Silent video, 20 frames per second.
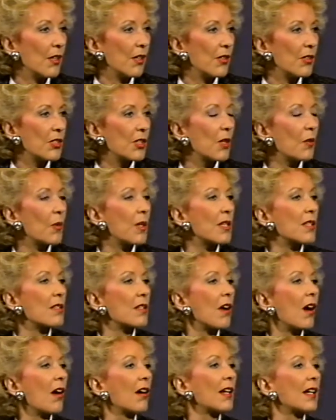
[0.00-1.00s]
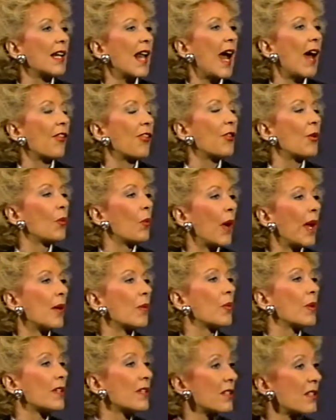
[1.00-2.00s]
So we started out the way
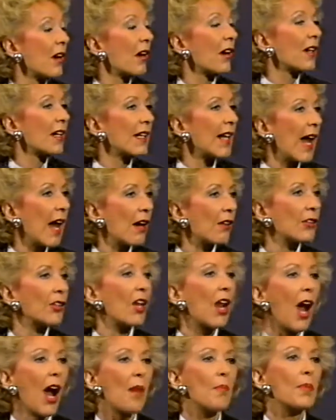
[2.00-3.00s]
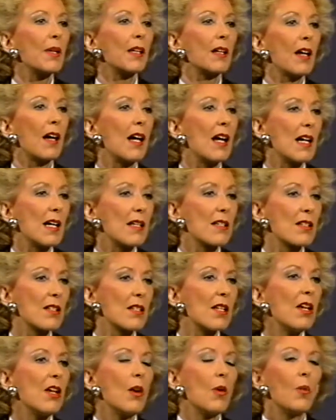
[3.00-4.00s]
we started out, not because
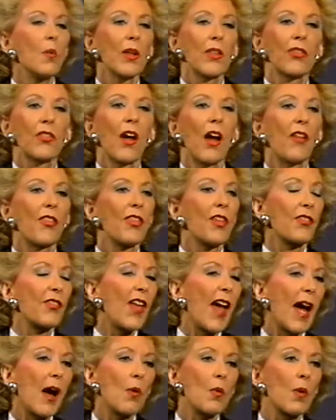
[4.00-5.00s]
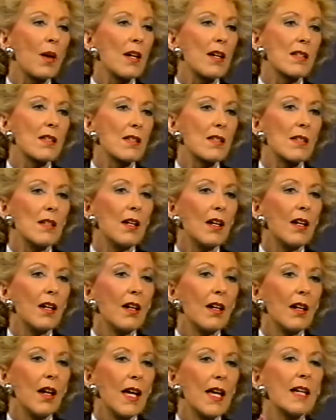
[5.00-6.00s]
we thought that that was
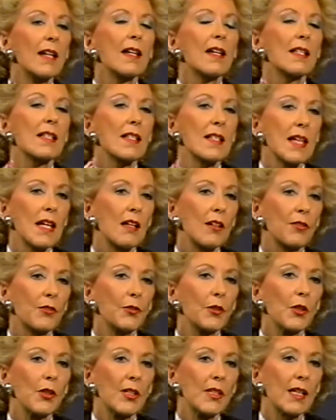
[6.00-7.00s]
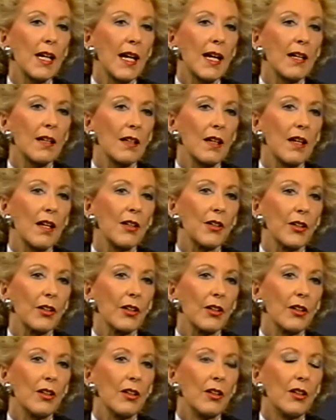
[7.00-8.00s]
in itself going to end hunger.
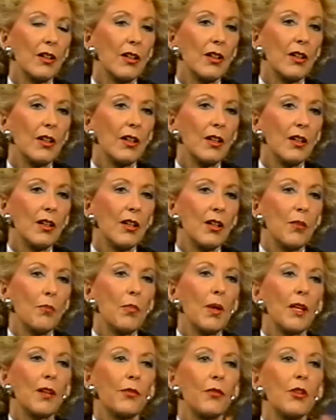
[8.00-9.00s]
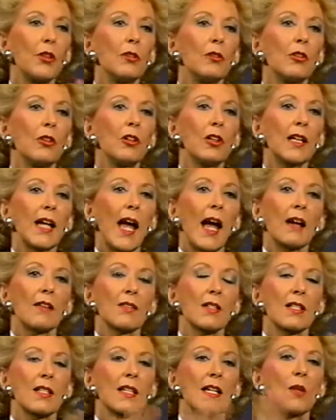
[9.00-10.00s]
But if you look out and
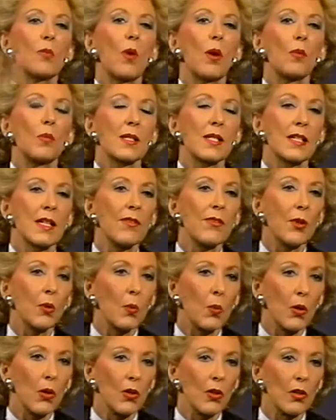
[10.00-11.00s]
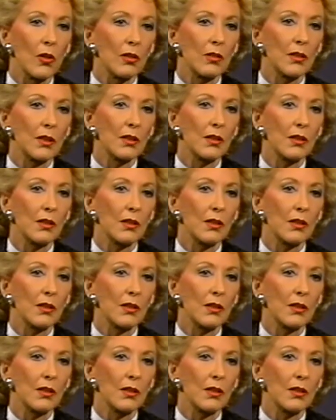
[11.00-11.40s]
see what was in the world,